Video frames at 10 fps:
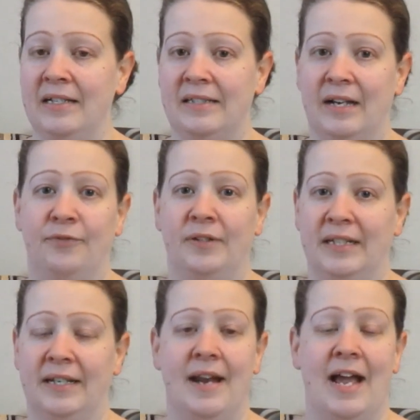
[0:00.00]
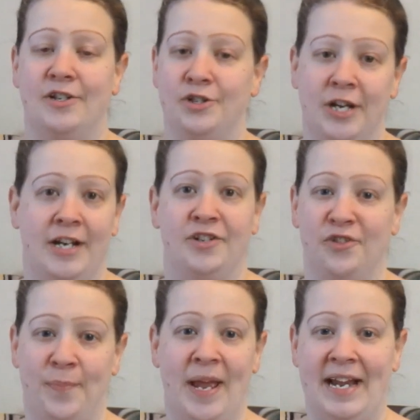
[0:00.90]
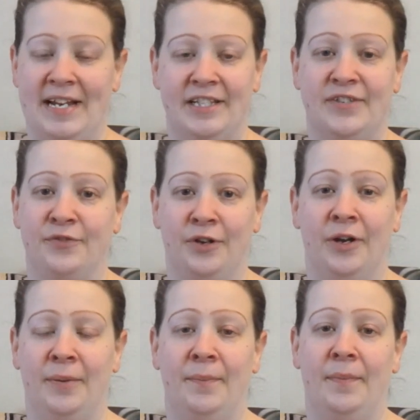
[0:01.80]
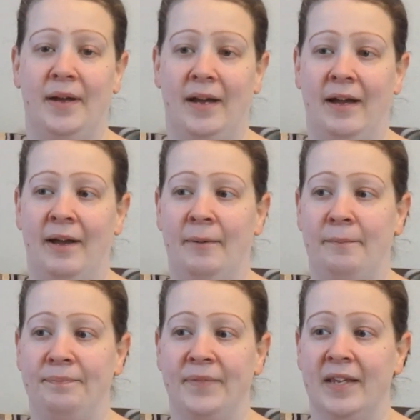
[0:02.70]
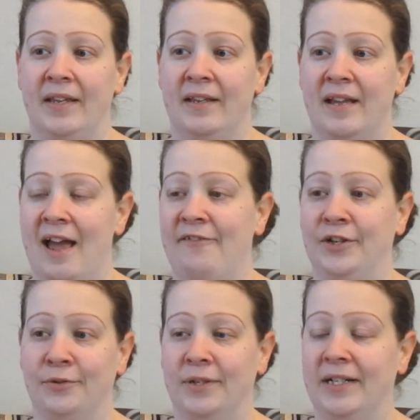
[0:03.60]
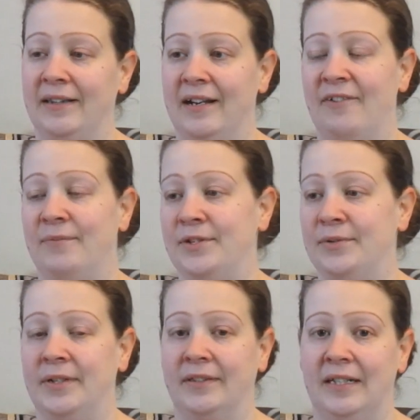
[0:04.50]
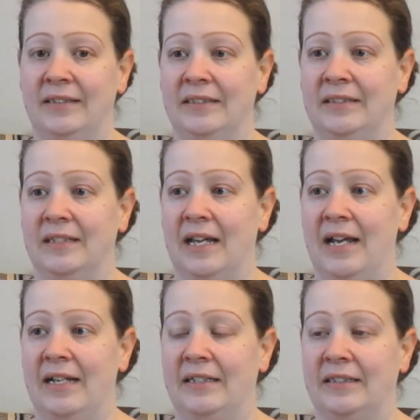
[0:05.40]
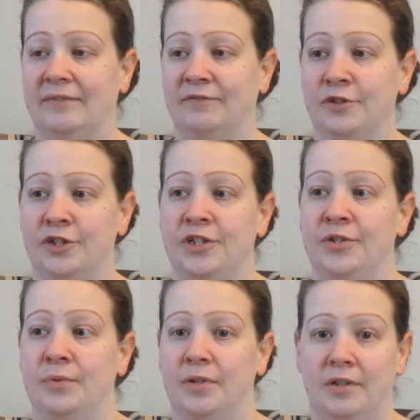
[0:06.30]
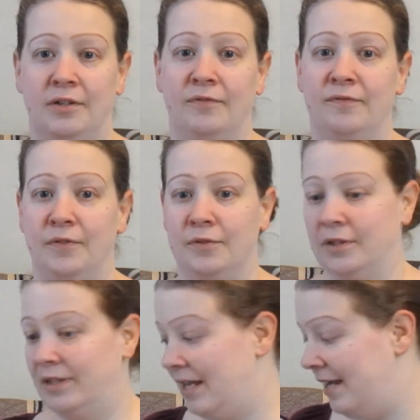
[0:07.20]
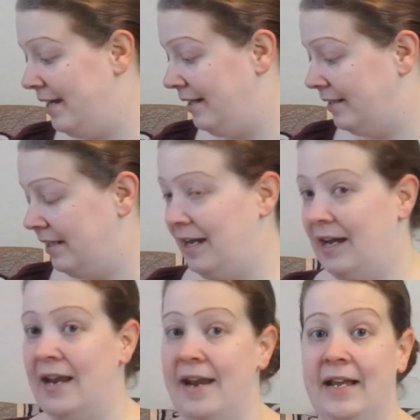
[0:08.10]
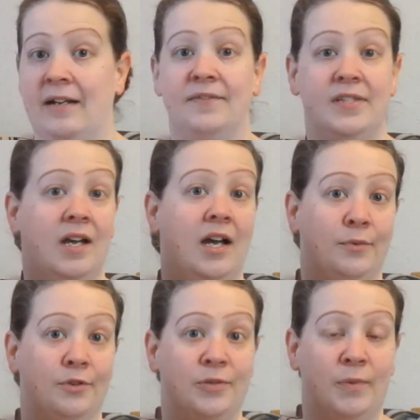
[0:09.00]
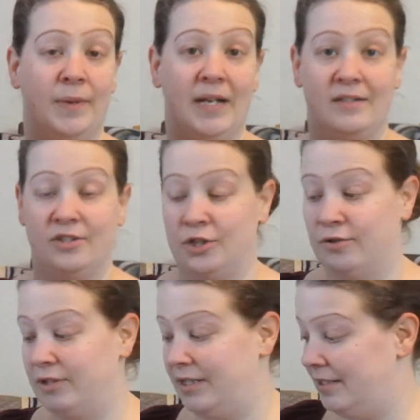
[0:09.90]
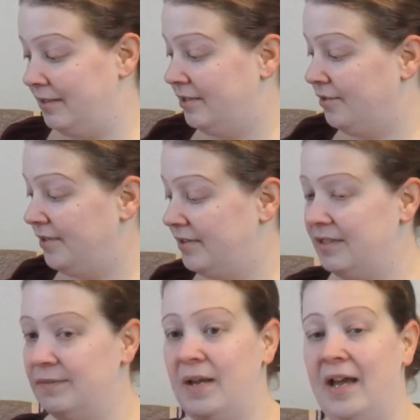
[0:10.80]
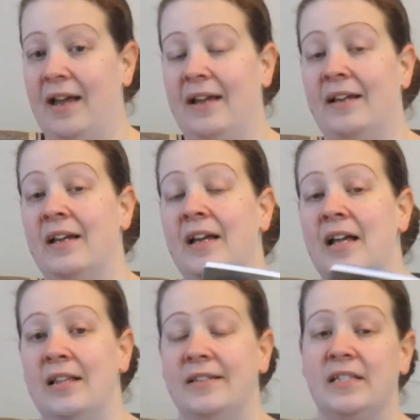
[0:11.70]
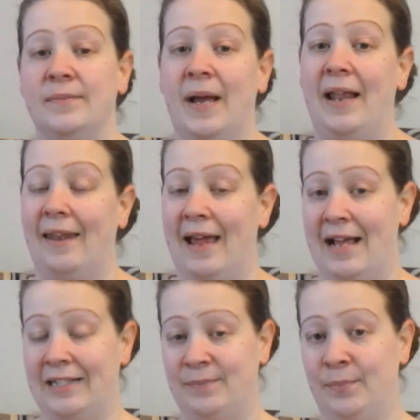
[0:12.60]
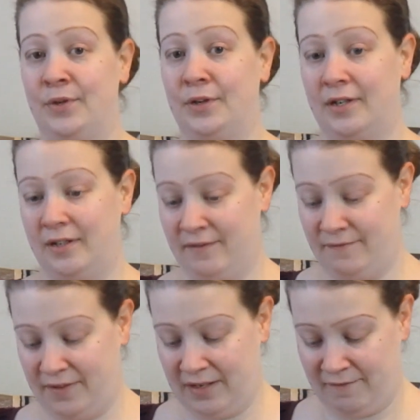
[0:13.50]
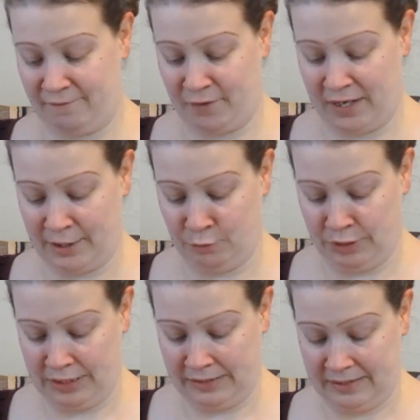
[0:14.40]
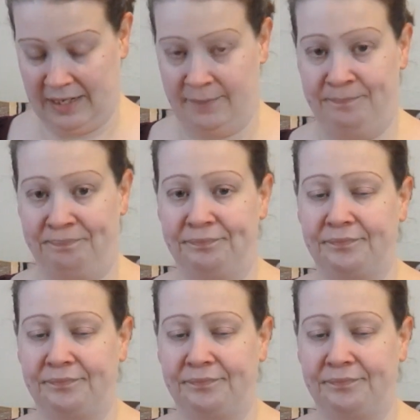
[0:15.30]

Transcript: definitely a nice change of pace from um, heavier reading that I've been doing lately, like Virginia Woolf or like uh, Native Son, which I'm about to start reading. So this is my this is my last book of uh, Friday reads that I'm